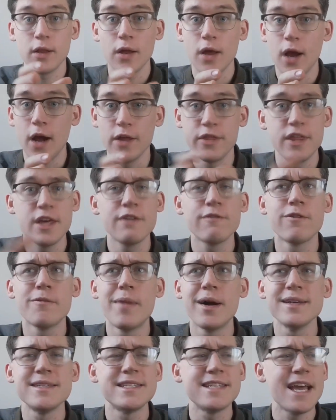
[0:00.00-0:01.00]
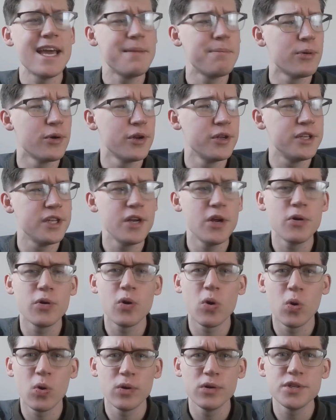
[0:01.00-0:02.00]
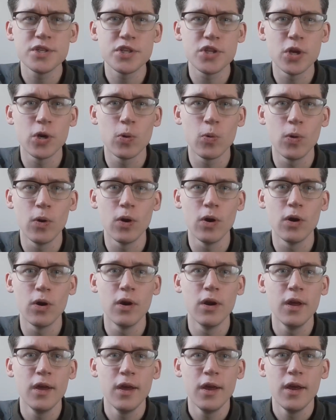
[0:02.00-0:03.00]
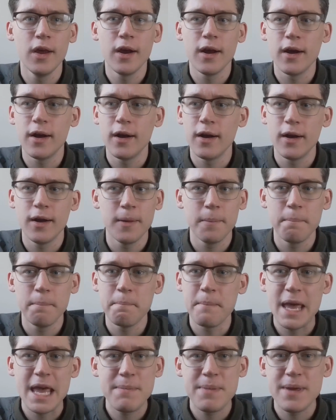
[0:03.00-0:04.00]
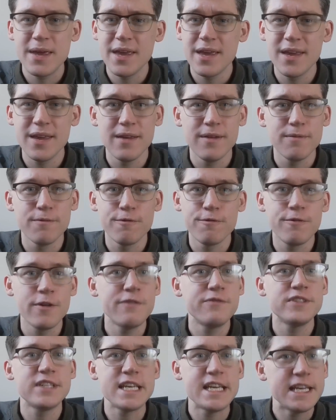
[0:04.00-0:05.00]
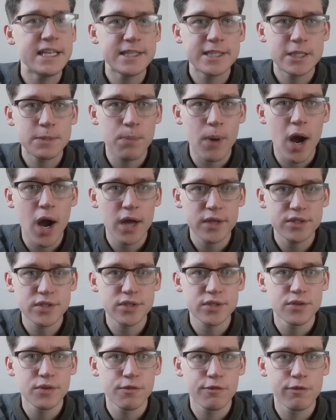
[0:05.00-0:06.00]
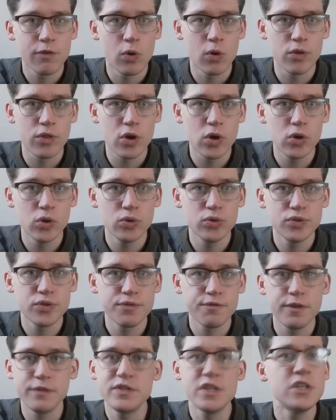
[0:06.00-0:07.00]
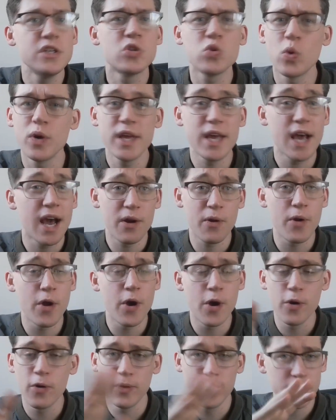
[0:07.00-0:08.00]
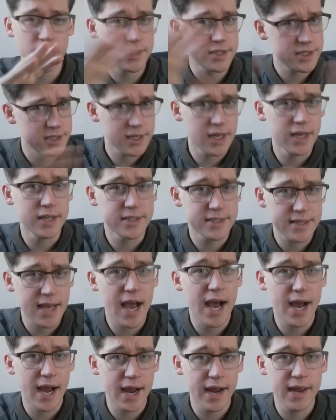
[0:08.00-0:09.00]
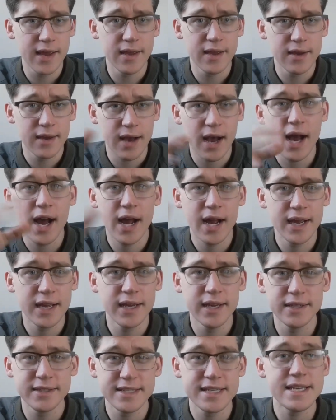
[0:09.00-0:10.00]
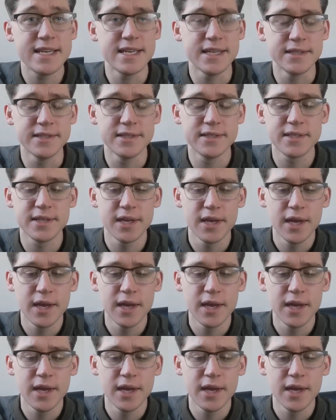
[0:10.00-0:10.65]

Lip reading: I think for my San Bernardino course, there were maybe 15 spots for those, 15 to 20, I don't know. It's high teens